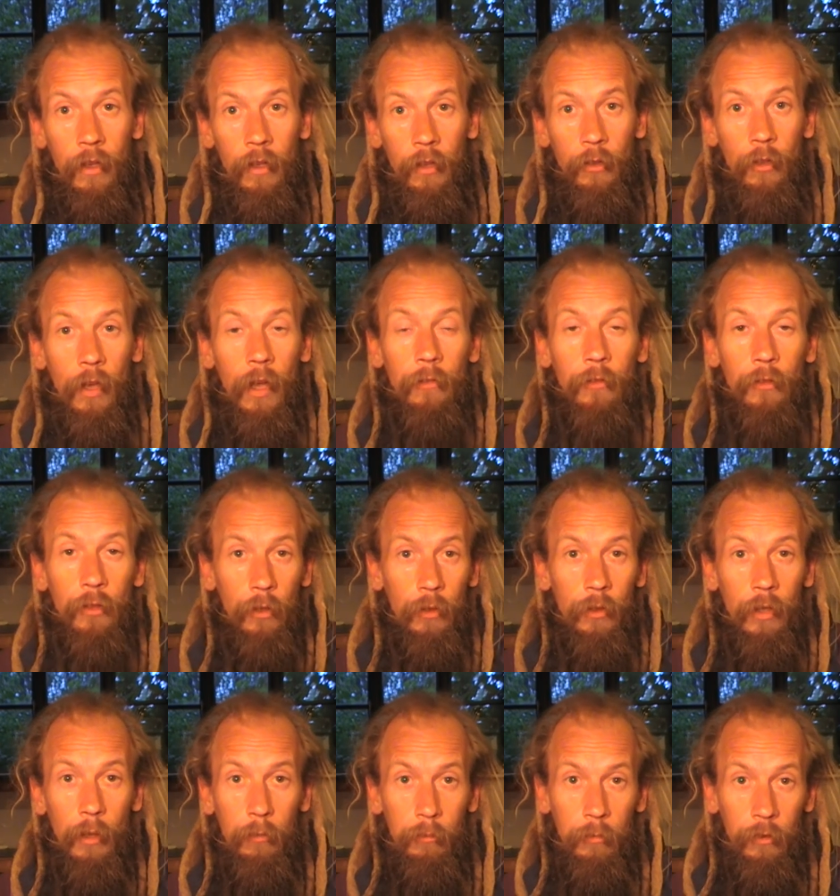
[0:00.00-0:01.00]
and you have 2
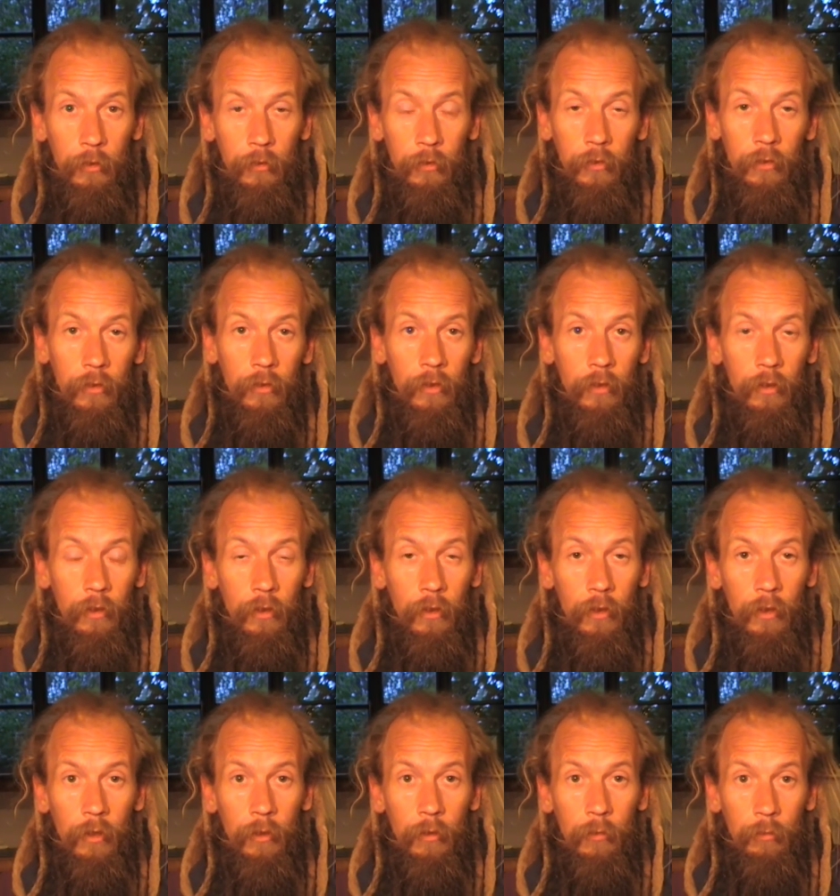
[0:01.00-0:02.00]
numbers
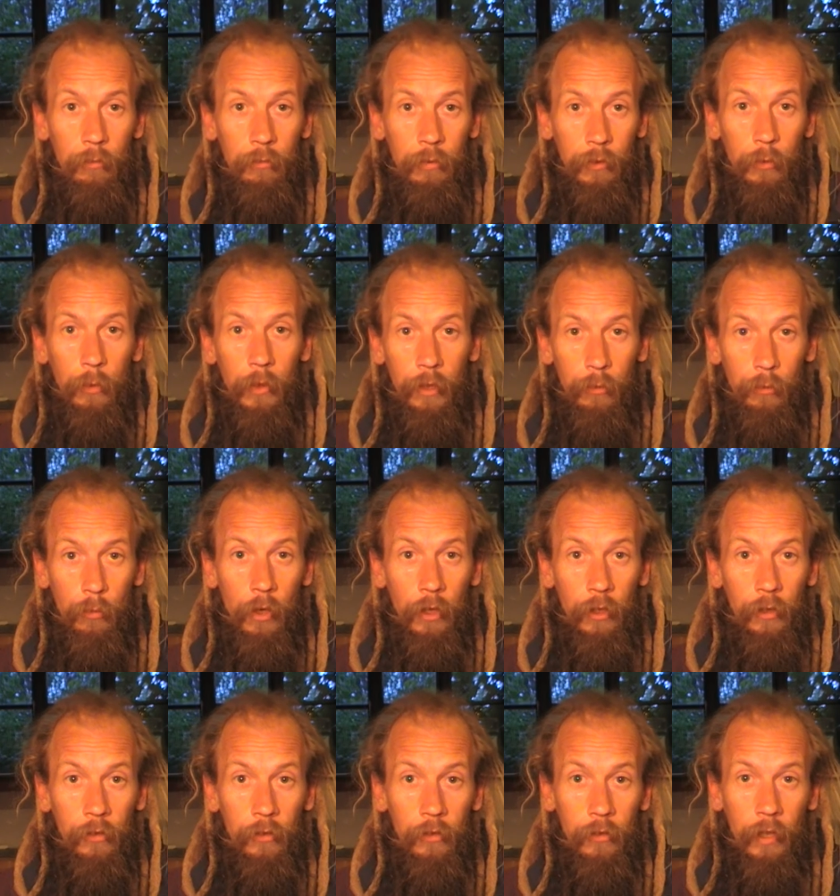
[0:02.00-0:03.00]
between 1
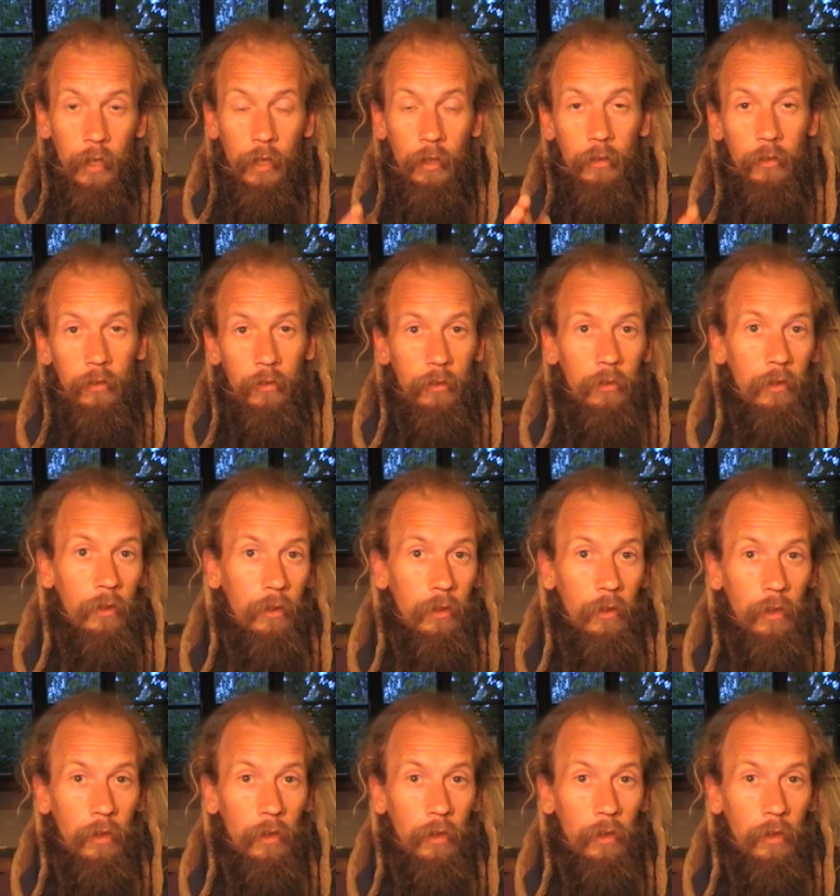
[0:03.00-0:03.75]
and 6,